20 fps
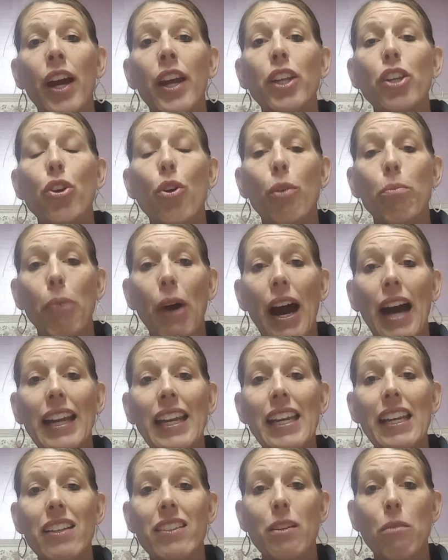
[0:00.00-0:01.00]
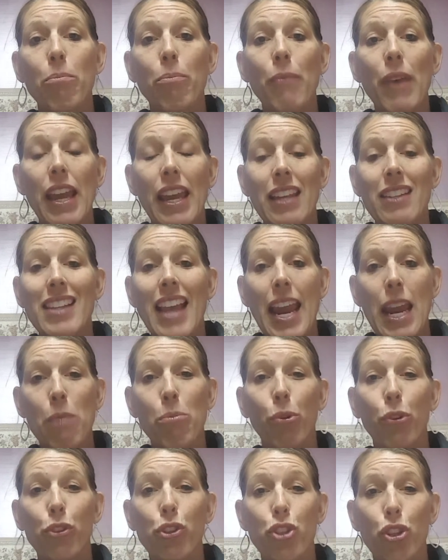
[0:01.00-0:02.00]
your body is
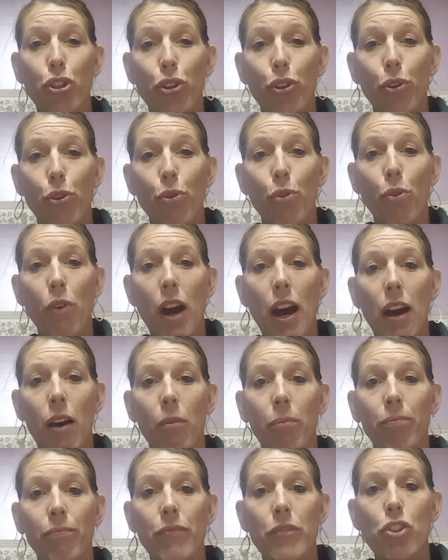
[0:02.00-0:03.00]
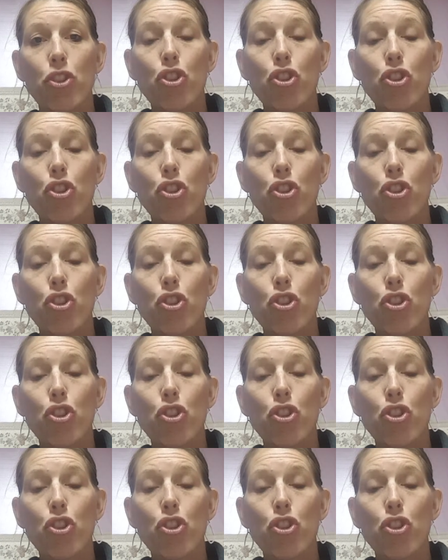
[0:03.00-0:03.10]
able to